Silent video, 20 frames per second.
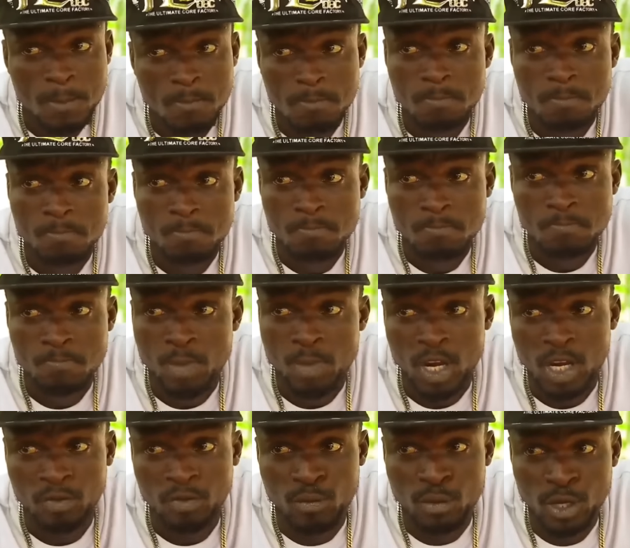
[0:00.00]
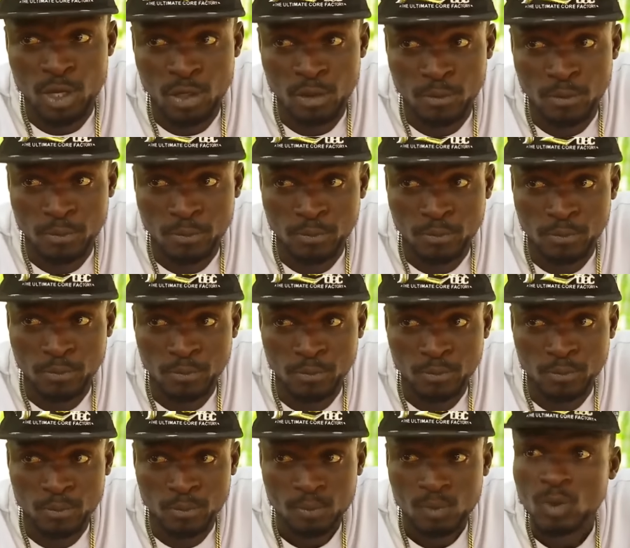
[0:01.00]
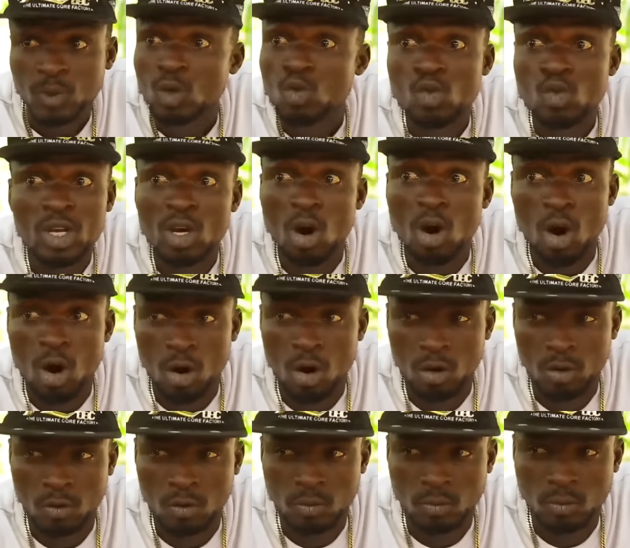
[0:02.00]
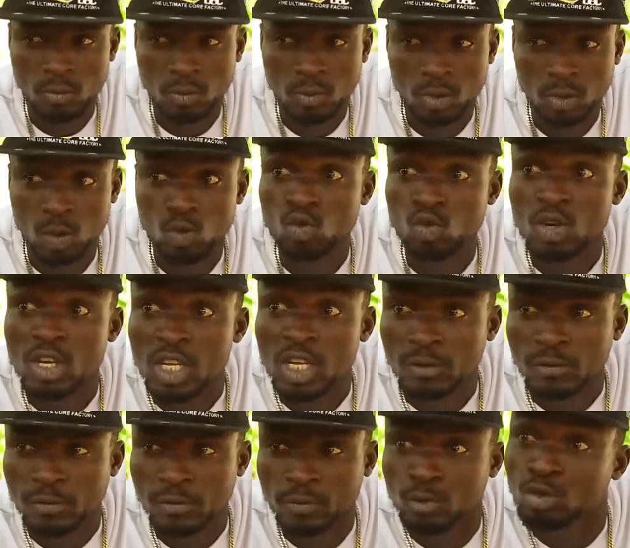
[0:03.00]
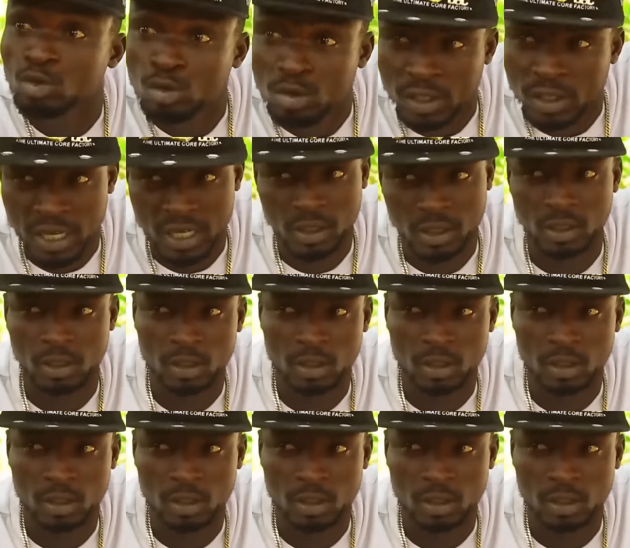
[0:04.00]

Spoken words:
believe me, we all will live to regret it.